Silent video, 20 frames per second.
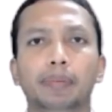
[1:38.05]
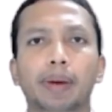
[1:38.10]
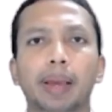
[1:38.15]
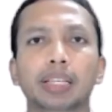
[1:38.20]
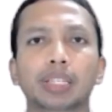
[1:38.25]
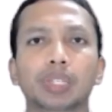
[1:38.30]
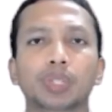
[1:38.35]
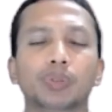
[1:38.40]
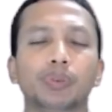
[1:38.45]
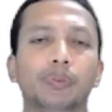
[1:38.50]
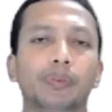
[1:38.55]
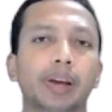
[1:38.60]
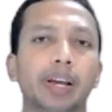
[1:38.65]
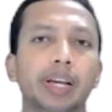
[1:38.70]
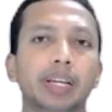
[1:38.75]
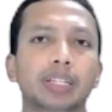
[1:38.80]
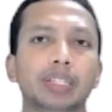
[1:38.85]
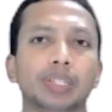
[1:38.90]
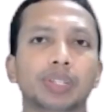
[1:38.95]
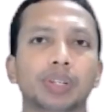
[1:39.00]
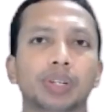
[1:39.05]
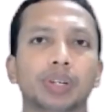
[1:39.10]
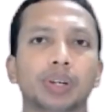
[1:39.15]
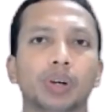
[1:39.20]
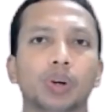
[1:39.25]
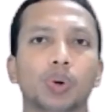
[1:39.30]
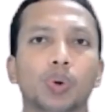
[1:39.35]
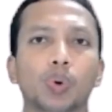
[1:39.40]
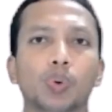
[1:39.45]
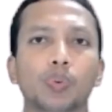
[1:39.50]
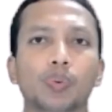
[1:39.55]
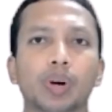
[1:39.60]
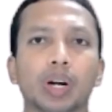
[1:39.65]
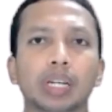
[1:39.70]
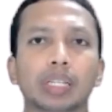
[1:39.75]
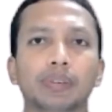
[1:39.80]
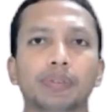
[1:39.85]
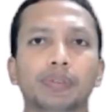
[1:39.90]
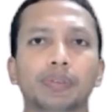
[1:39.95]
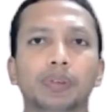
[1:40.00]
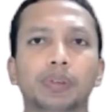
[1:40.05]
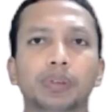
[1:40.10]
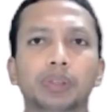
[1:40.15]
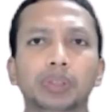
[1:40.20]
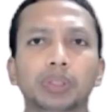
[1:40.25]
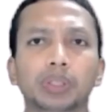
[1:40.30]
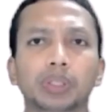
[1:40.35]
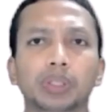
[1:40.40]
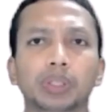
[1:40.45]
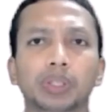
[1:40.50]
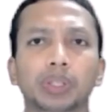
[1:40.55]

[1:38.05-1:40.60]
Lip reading: face-to-face, over the phone,